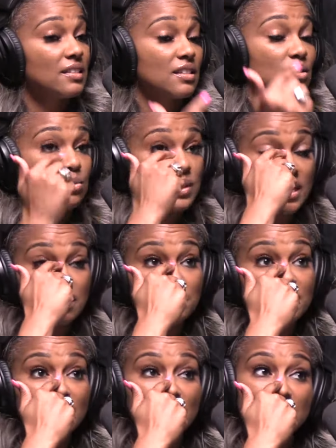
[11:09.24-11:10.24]
So when it comes to
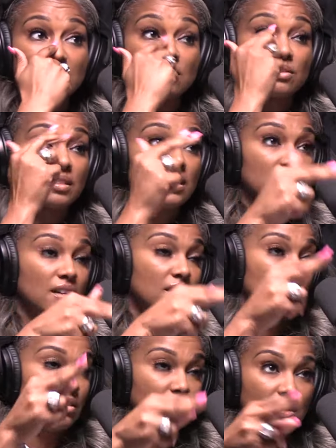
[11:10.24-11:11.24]
scholarships,
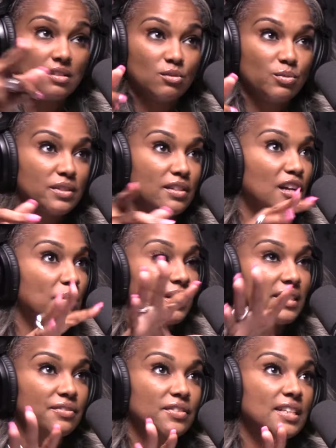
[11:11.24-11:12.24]
you know, we'll talk about
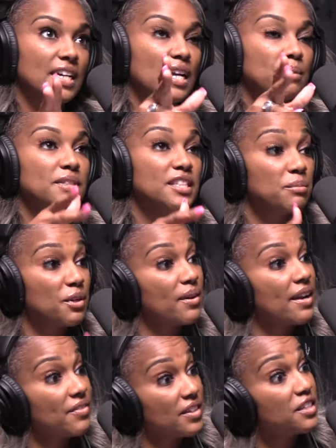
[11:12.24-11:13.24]
different types.
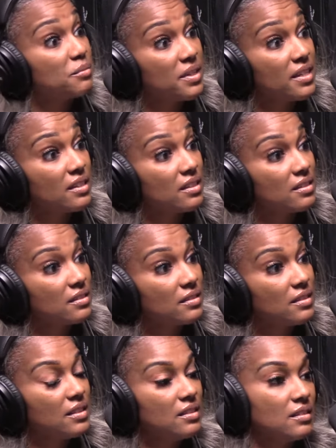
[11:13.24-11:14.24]
Demographic could be
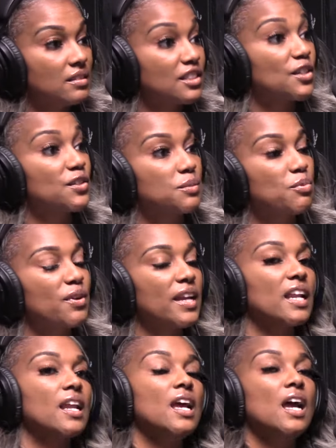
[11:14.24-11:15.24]
a, a okay. search point.
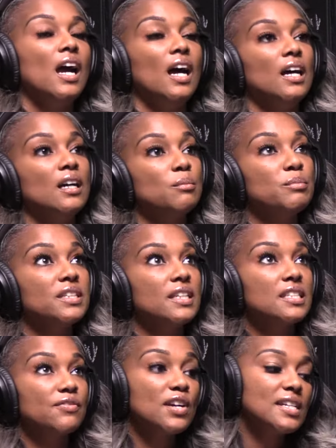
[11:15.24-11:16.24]
Um, but
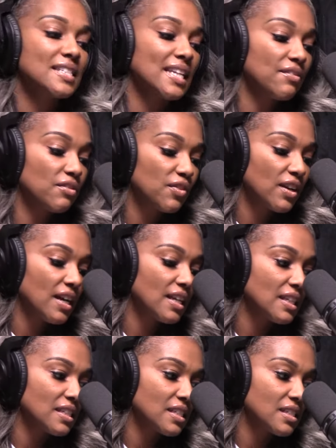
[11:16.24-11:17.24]
as far as saving for
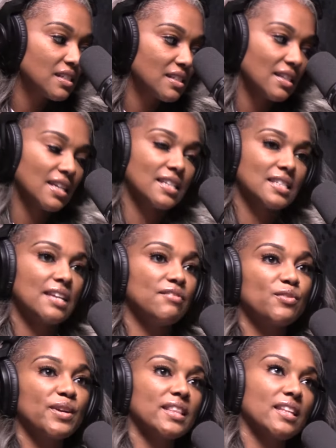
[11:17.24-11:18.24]
college, it's just like saving
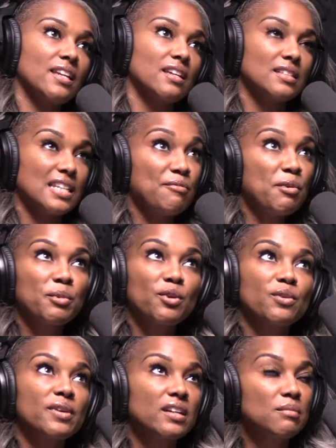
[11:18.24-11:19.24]
for anything else. I remember
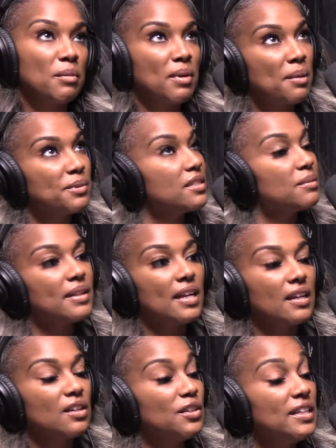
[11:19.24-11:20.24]
growing up, my mom used to be
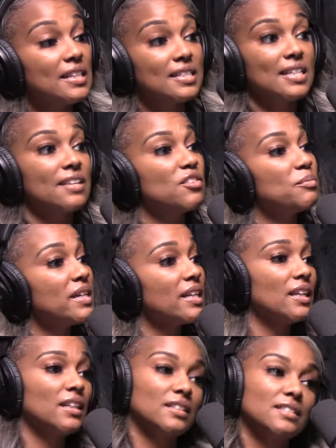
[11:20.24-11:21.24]
like, "Oh, you need to save your
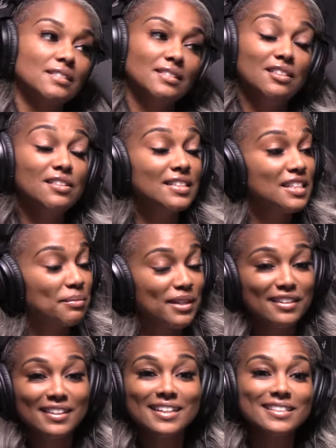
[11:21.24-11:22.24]
money. You can tell me
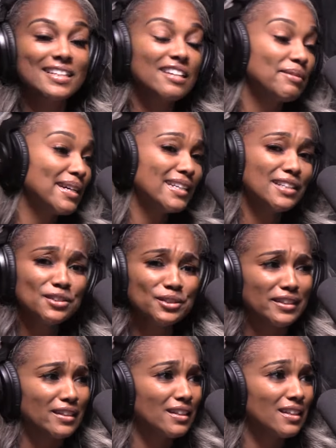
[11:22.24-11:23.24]
all day to save, but how you do it?"